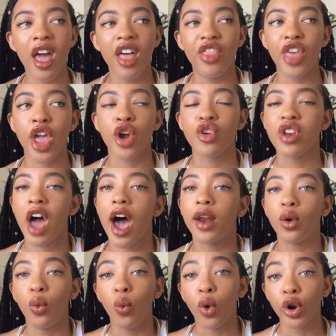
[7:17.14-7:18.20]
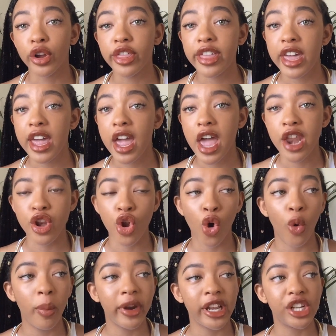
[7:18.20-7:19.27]
they are not worthy, and
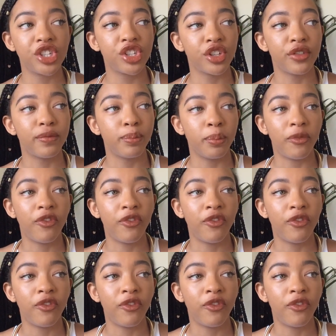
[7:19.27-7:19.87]
nobody should